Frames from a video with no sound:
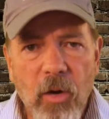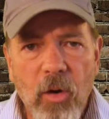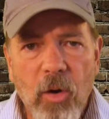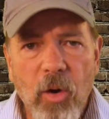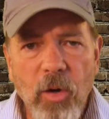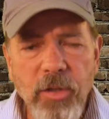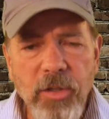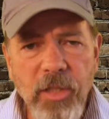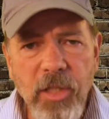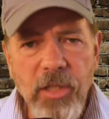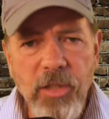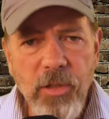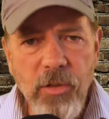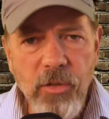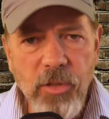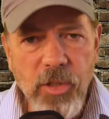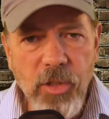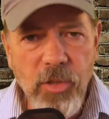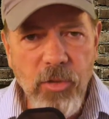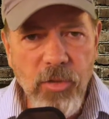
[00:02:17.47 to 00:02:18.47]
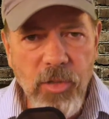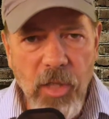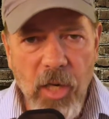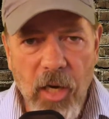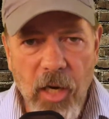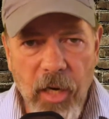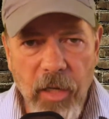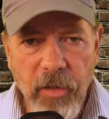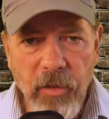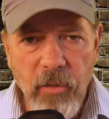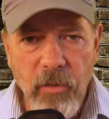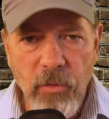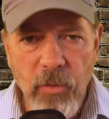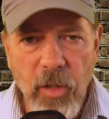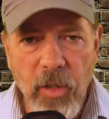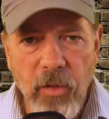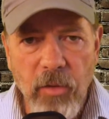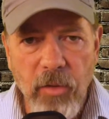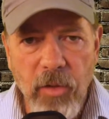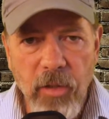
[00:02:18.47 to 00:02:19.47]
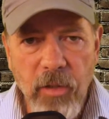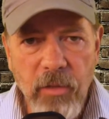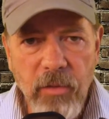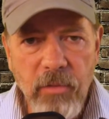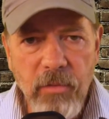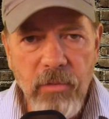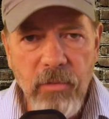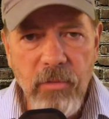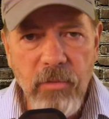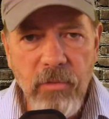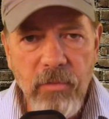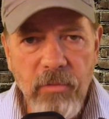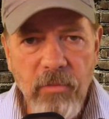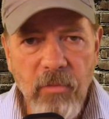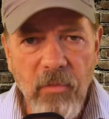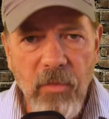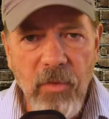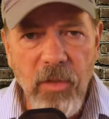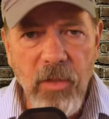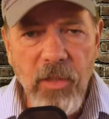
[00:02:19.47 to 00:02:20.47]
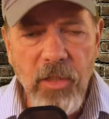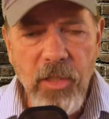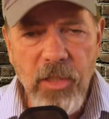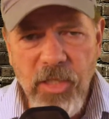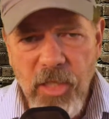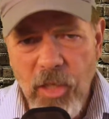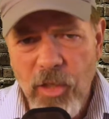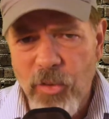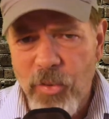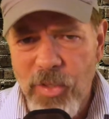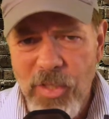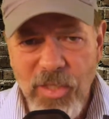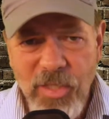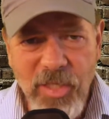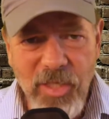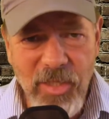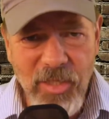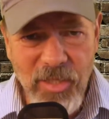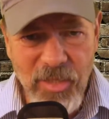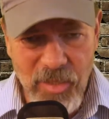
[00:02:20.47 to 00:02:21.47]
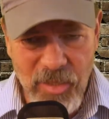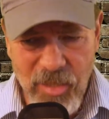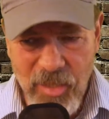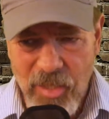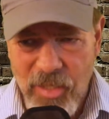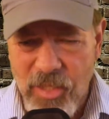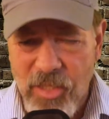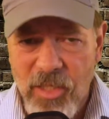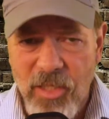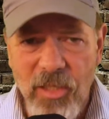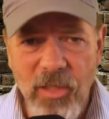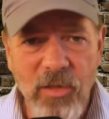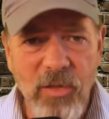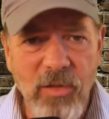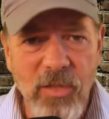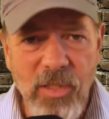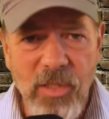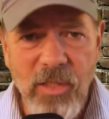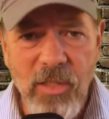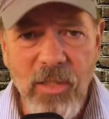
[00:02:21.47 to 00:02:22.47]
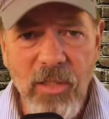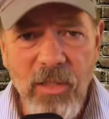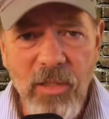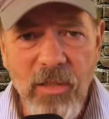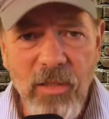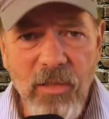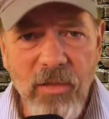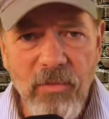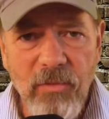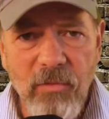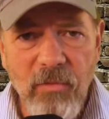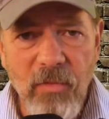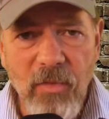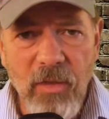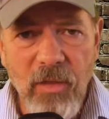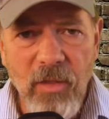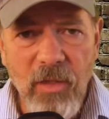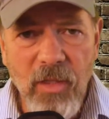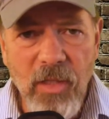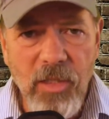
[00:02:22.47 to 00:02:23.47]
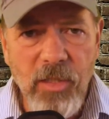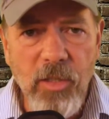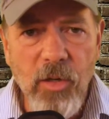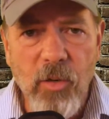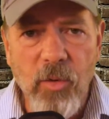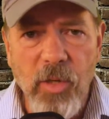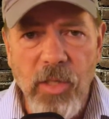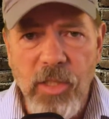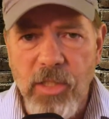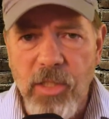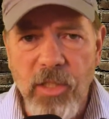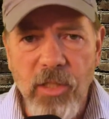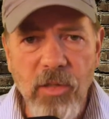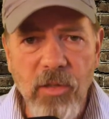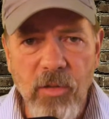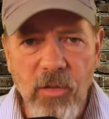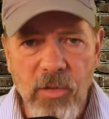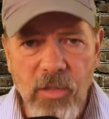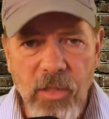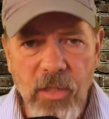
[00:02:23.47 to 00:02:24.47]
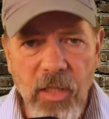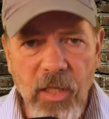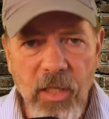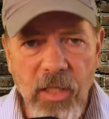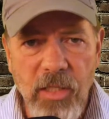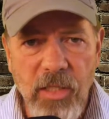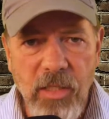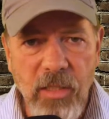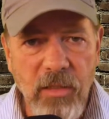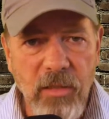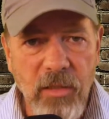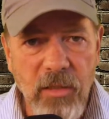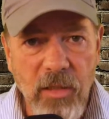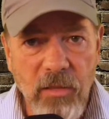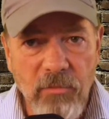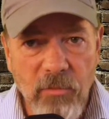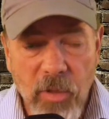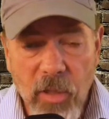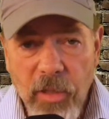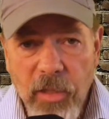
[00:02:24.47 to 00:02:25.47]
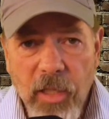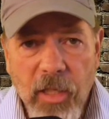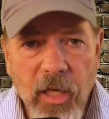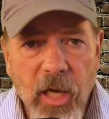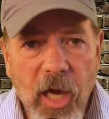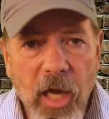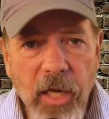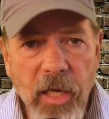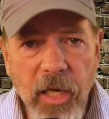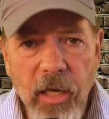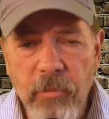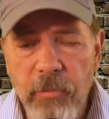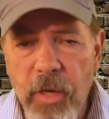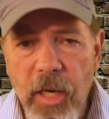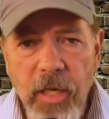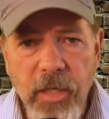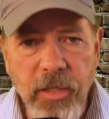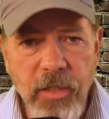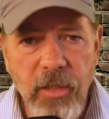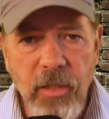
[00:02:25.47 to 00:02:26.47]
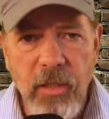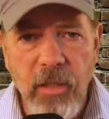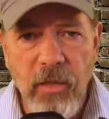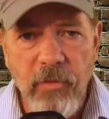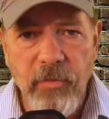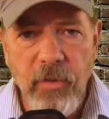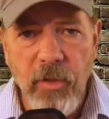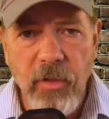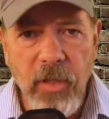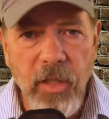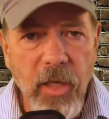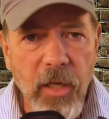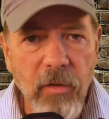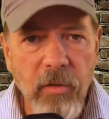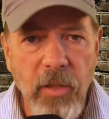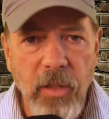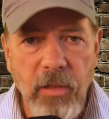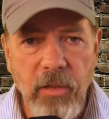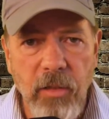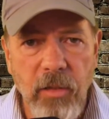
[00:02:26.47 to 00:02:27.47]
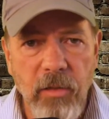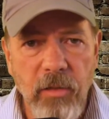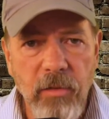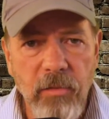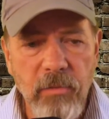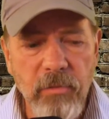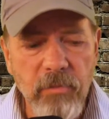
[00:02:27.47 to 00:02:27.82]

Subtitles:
Or did you choose a higher road? You see, Christy's excuse is no excuse. It is really a condemnation of her character.